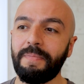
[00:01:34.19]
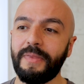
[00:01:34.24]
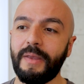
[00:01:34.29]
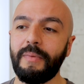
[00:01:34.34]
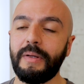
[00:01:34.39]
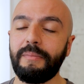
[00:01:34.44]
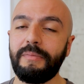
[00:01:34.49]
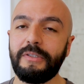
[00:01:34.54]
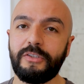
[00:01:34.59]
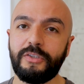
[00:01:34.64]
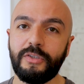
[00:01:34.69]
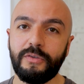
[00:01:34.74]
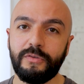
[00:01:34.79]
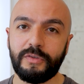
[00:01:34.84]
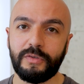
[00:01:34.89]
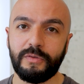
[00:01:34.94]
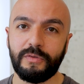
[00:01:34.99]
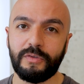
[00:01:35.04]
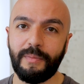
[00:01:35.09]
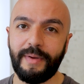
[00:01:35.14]
It might be too
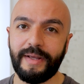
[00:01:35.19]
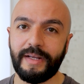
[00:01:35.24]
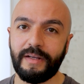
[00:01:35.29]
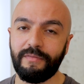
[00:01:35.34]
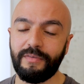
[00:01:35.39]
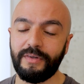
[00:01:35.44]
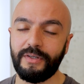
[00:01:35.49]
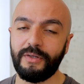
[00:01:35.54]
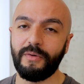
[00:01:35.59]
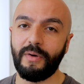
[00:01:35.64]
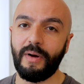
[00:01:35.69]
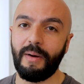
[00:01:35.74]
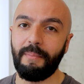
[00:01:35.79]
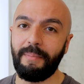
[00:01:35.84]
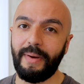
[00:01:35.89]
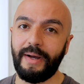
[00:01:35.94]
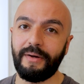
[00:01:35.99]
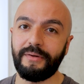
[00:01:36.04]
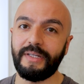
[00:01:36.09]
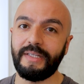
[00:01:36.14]
soon to make a video
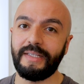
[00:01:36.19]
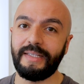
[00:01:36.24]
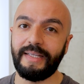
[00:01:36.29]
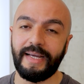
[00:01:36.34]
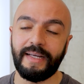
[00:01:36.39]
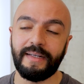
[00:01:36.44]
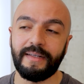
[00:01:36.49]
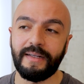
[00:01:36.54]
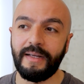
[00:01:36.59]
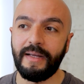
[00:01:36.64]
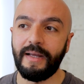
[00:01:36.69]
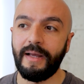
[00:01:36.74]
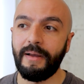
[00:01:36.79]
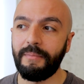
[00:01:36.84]
about it yet,